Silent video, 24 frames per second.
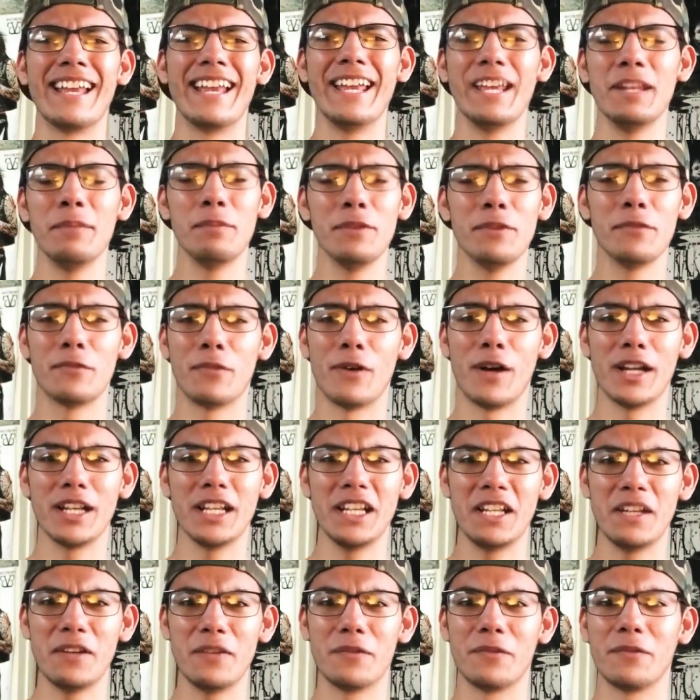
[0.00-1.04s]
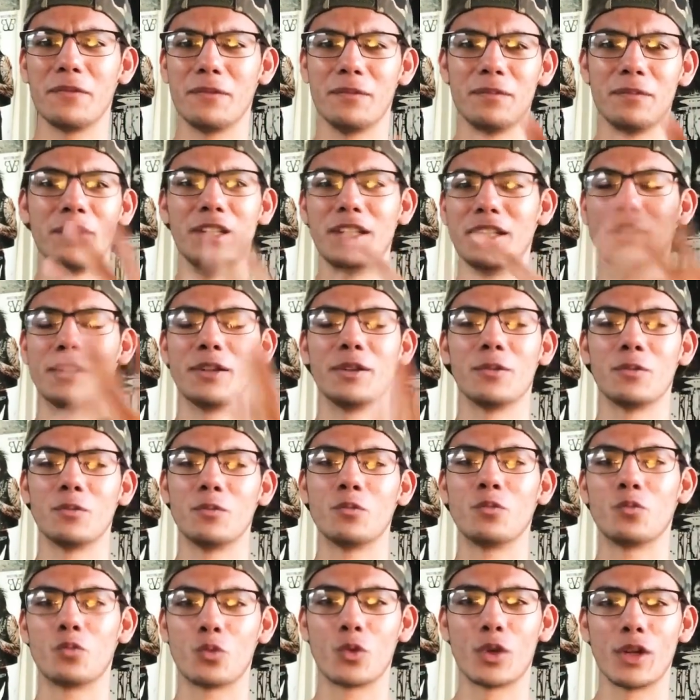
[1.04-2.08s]
it'd be funny if,
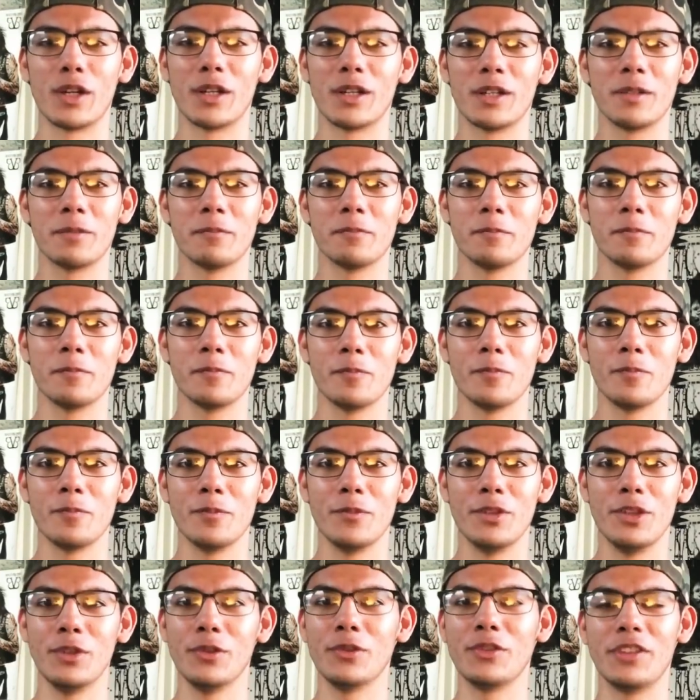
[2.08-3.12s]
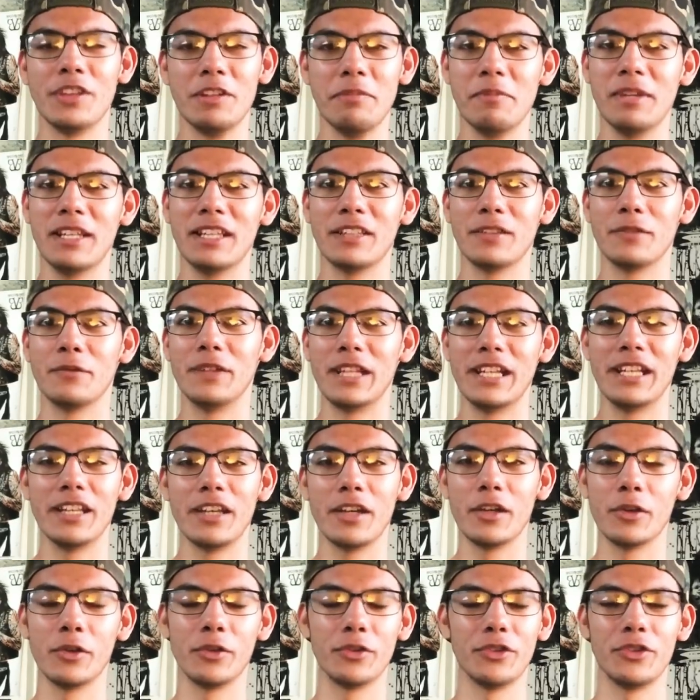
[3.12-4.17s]
you see me in the
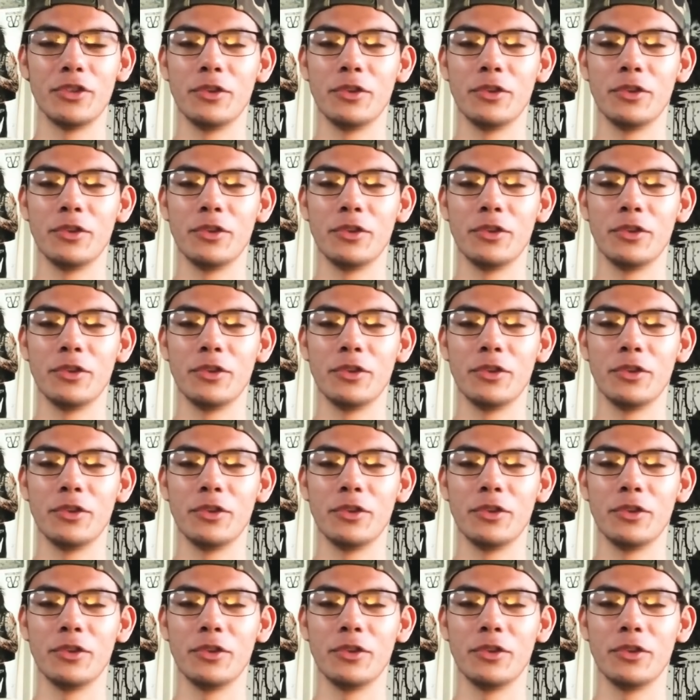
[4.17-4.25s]
videos,